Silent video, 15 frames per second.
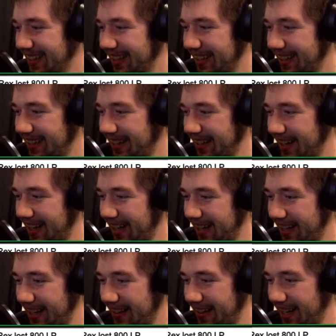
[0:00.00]

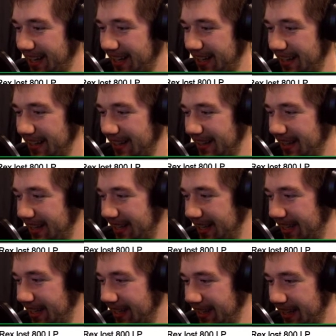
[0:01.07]
Alright, and then he'll,
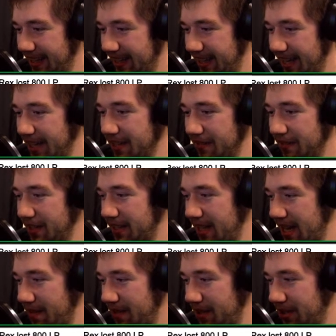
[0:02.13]
at the end of the
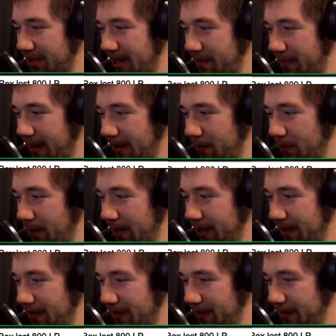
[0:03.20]
damage step, I
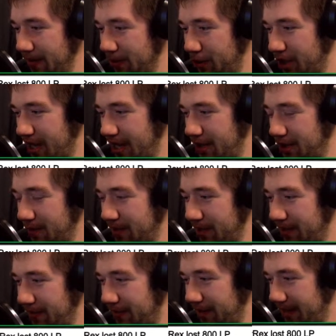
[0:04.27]
will change him
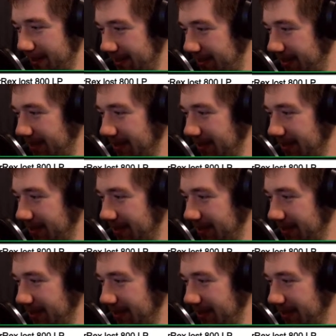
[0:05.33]
to defense.